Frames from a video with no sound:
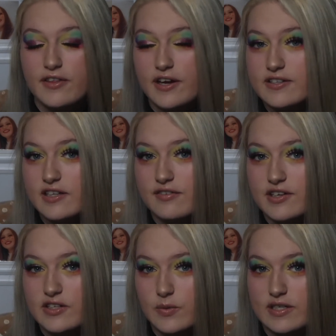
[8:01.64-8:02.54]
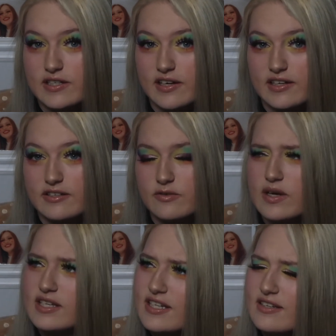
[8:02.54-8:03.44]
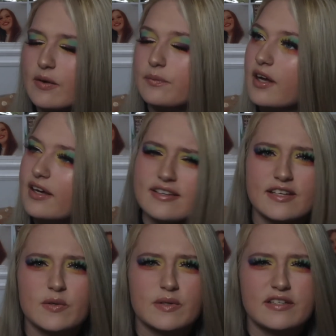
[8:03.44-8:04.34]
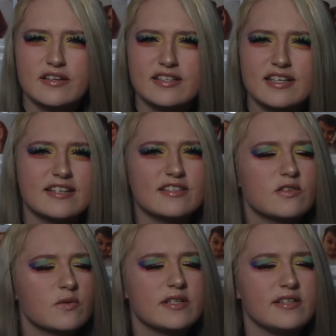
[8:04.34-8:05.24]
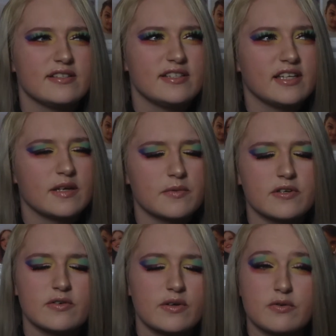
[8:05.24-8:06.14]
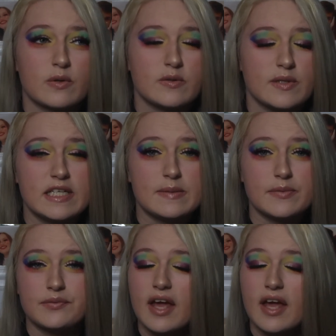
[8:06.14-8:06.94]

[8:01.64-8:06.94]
that I discovered in 2019, it's not 2019 anymore, not even 2020 anymore.